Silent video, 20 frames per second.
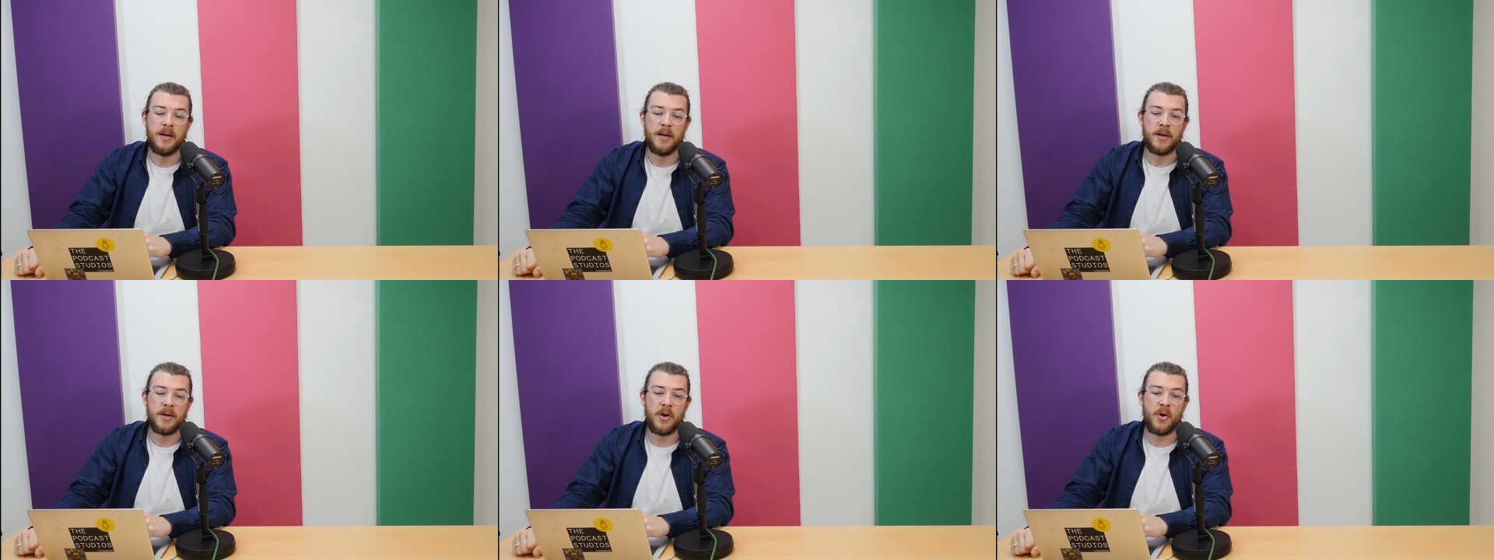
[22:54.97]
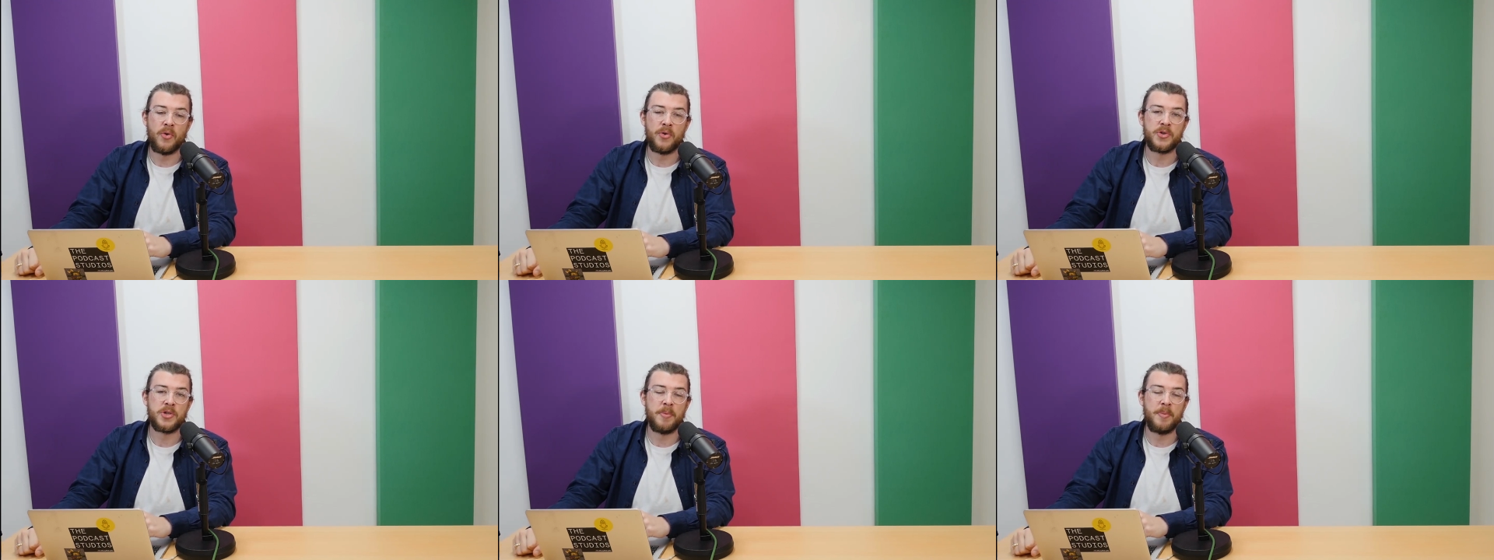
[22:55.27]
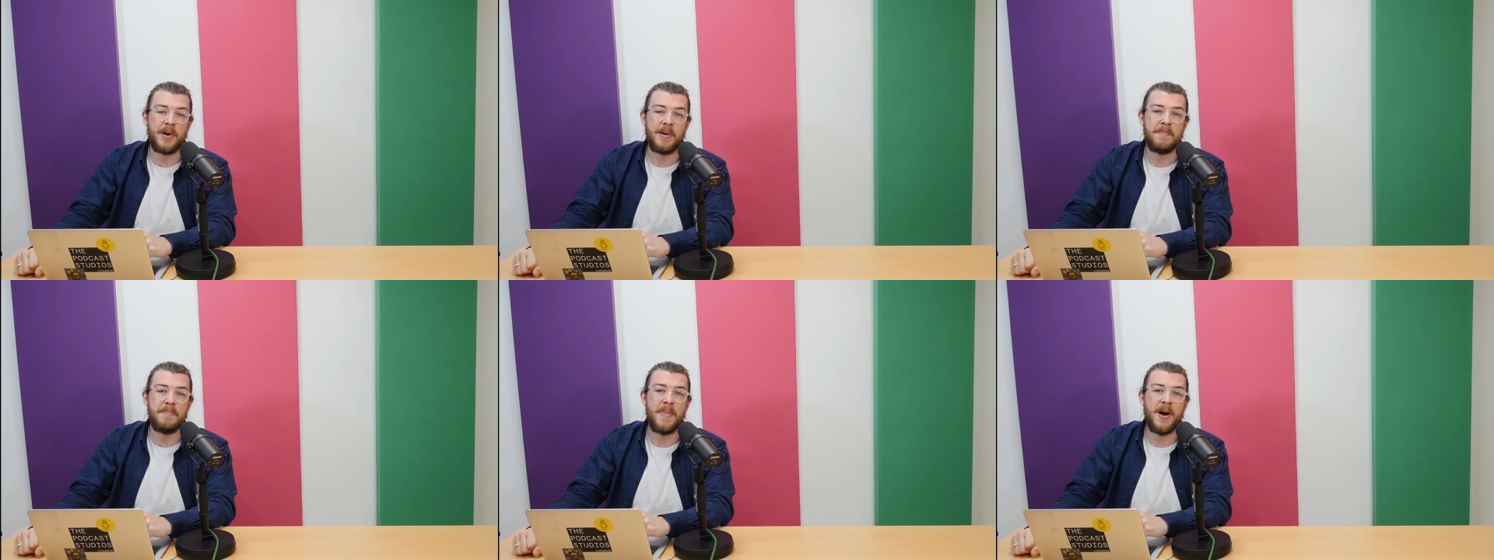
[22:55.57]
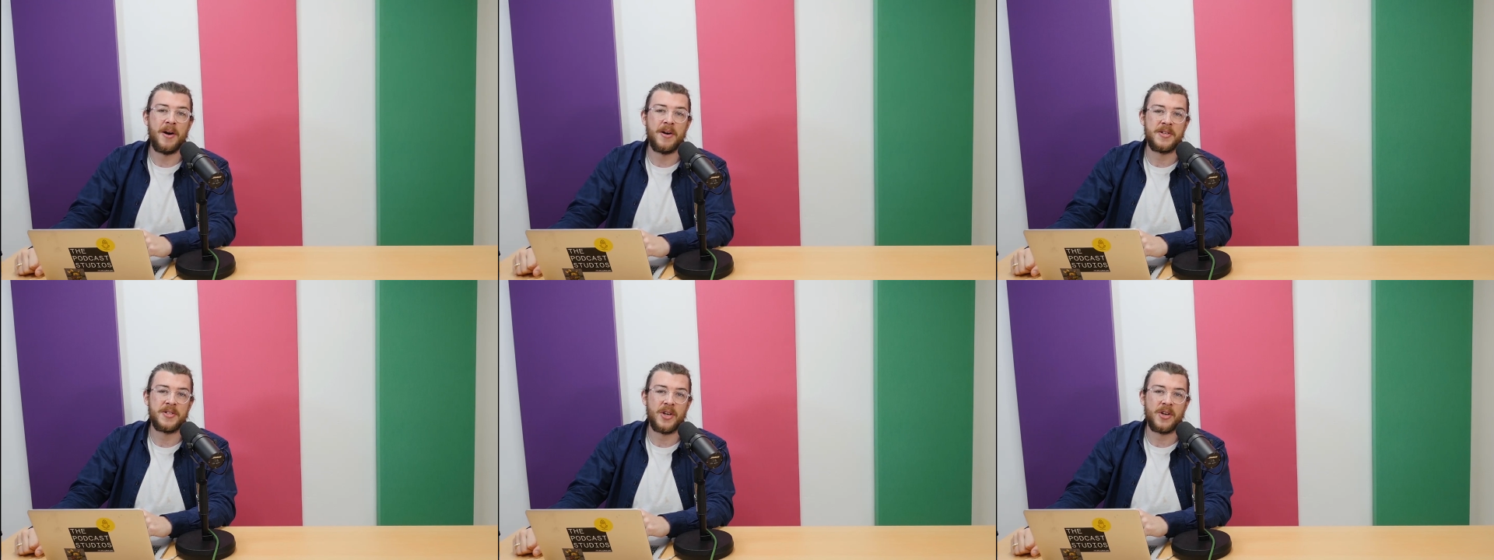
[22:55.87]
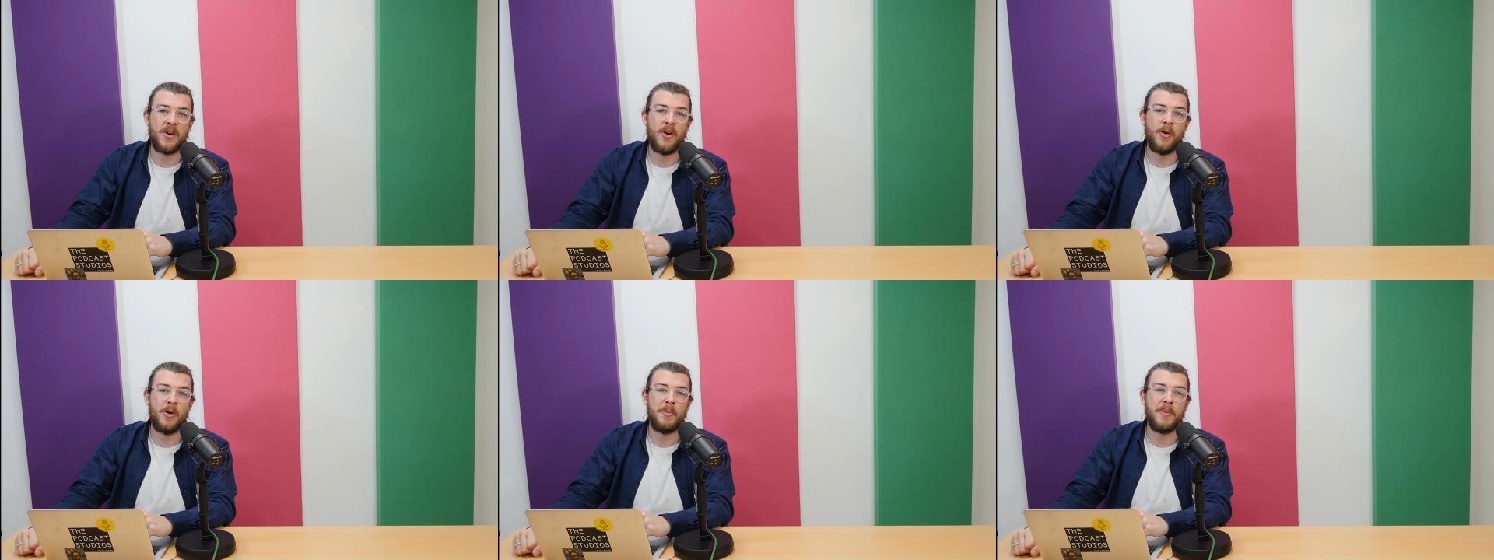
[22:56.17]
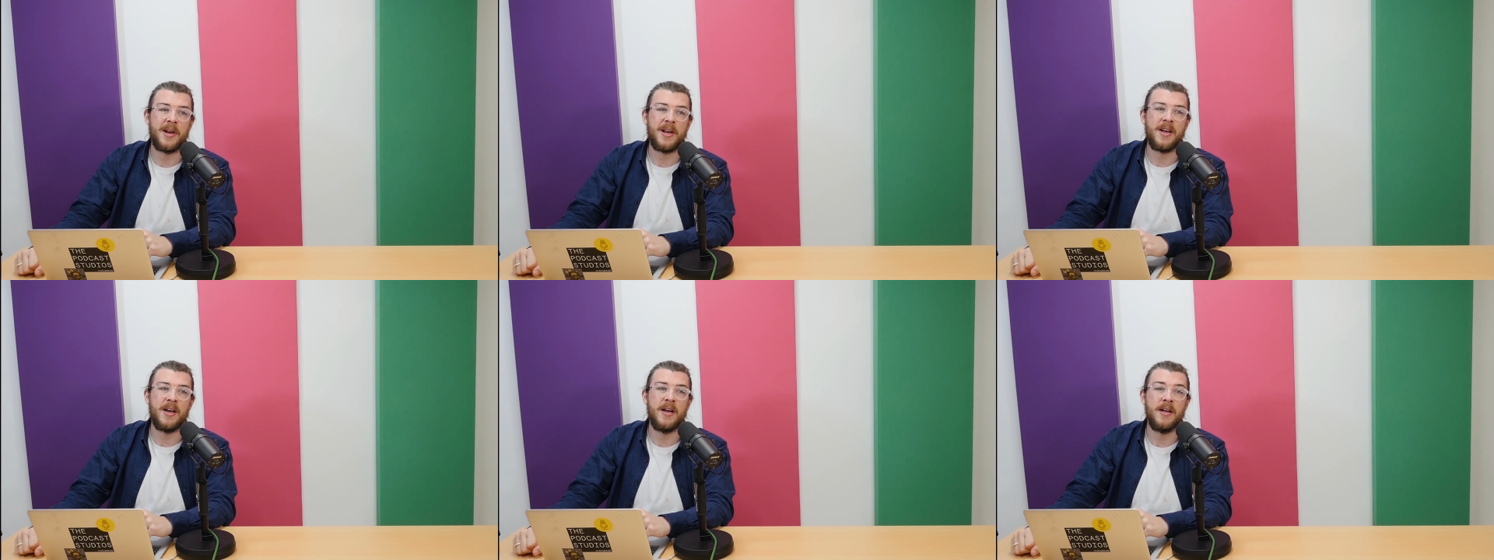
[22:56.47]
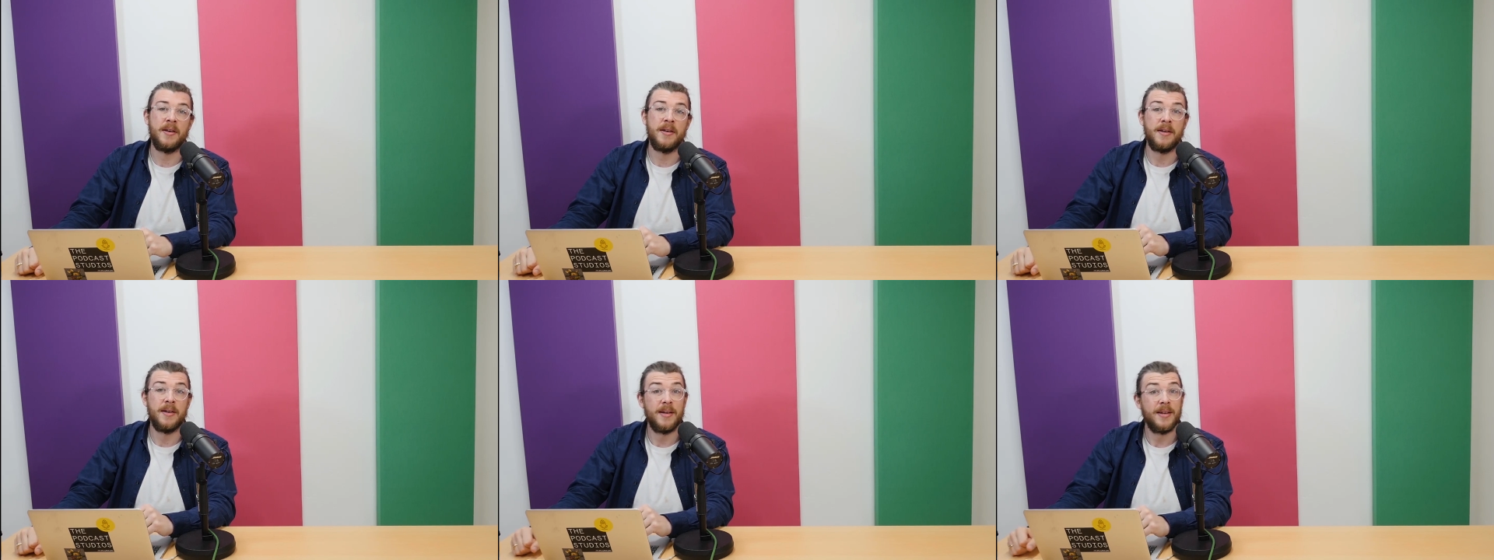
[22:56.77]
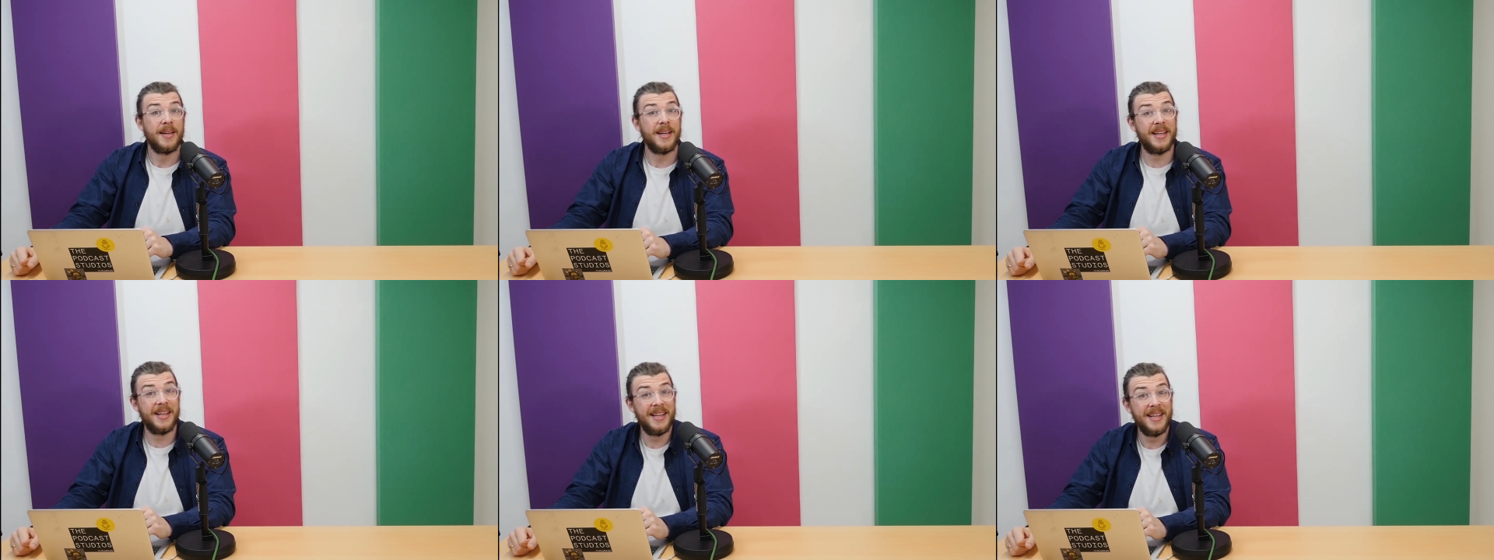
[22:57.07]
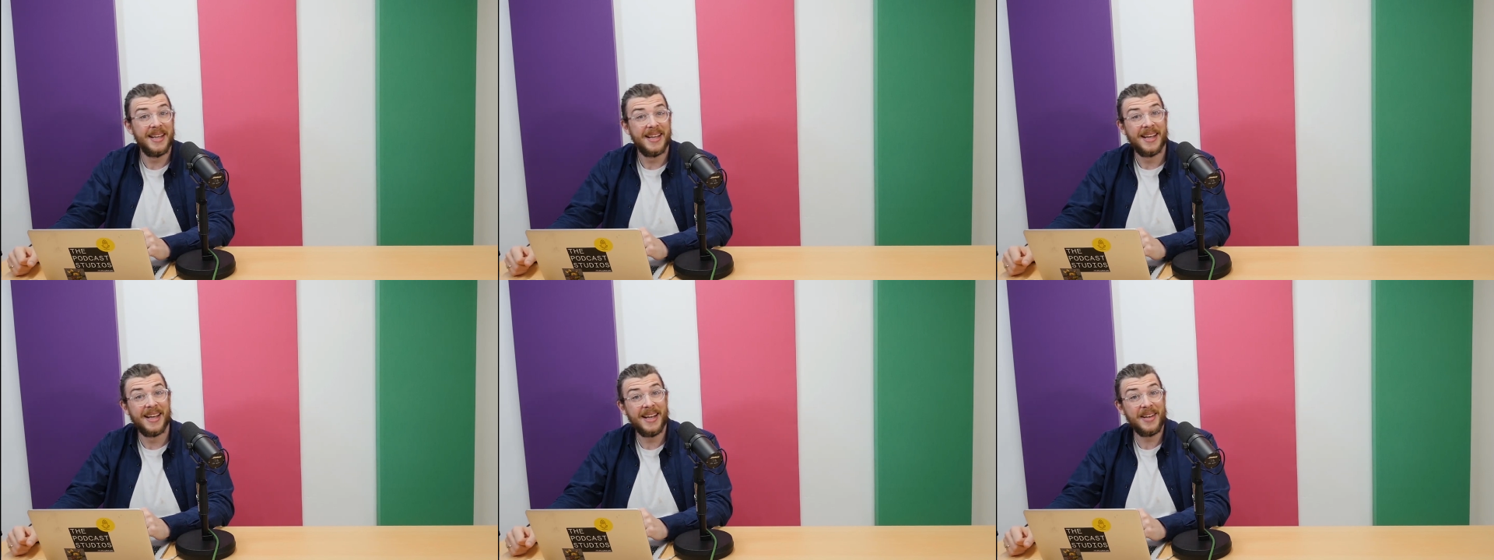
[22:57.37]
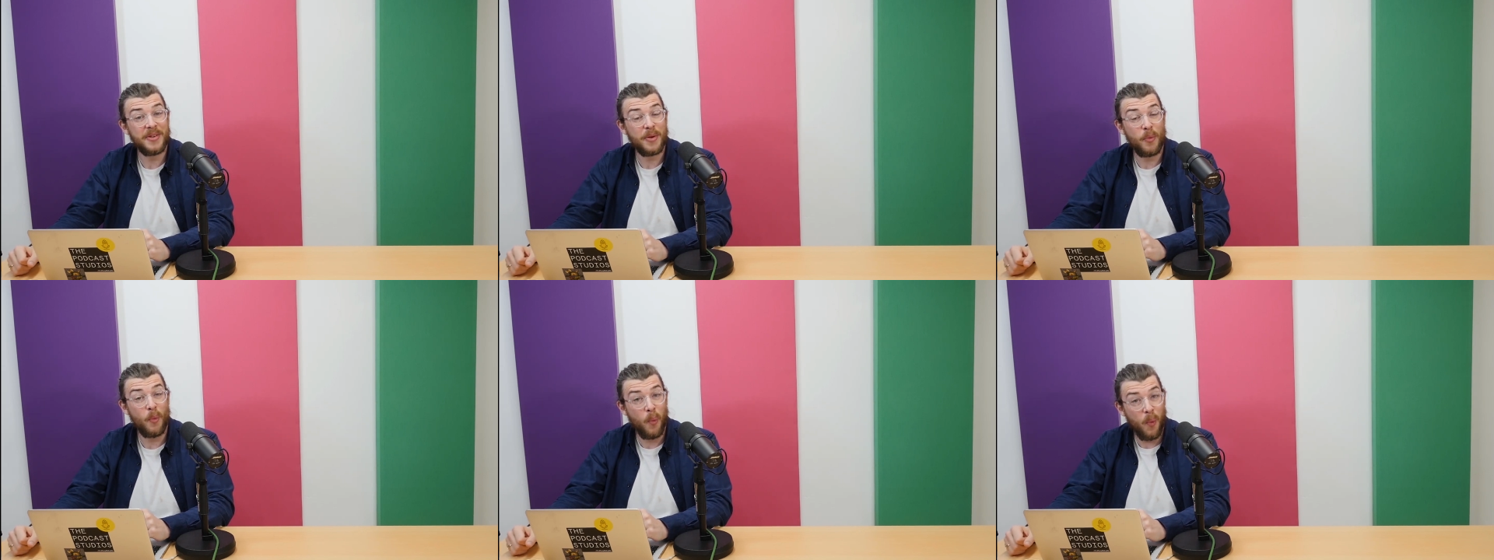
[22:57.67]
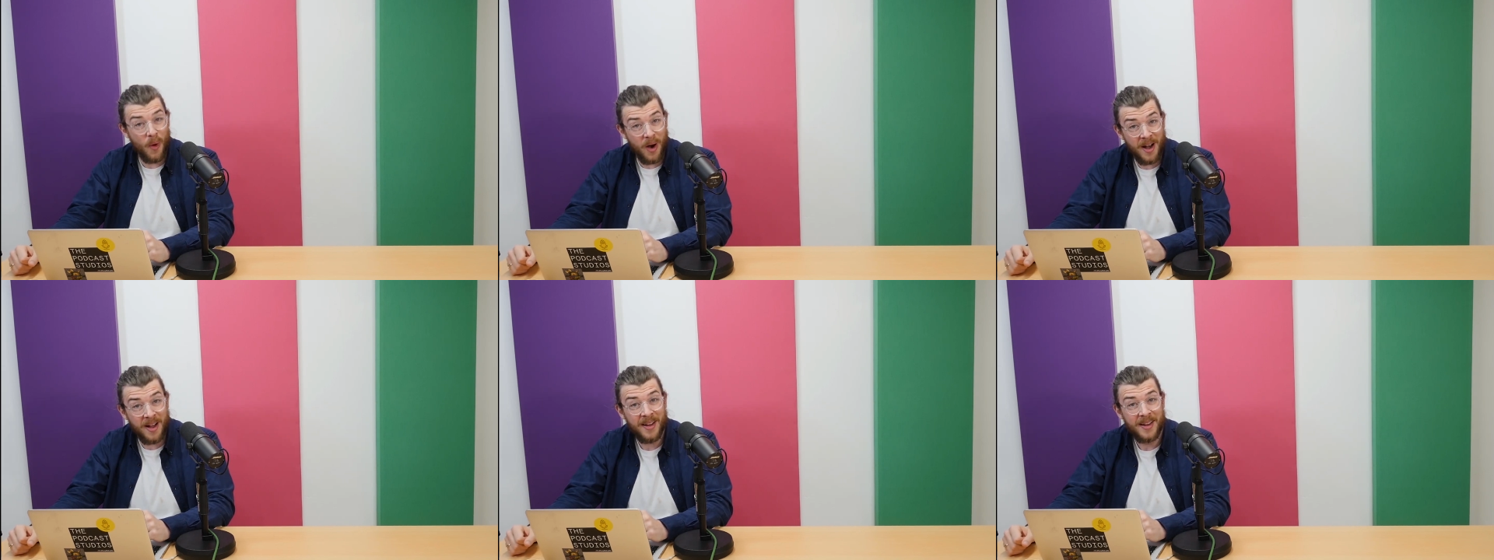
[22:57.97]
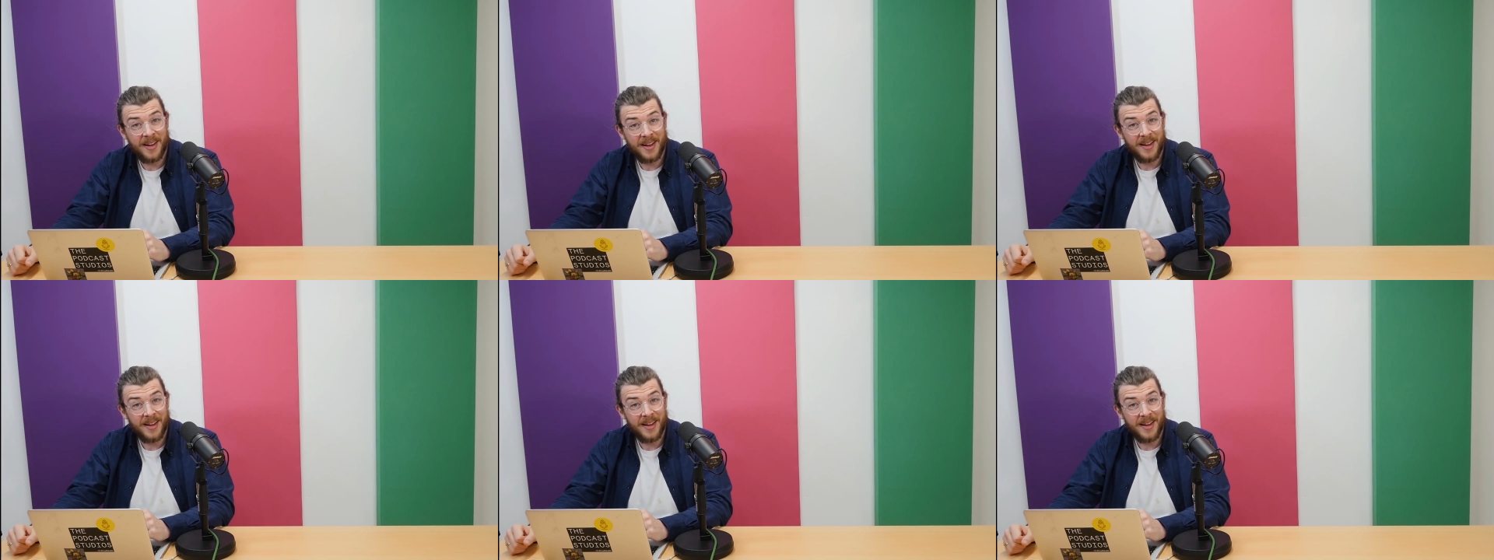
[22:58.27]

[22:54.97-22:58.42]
calling someone a mugs, I call him a cunt. And I was like, what?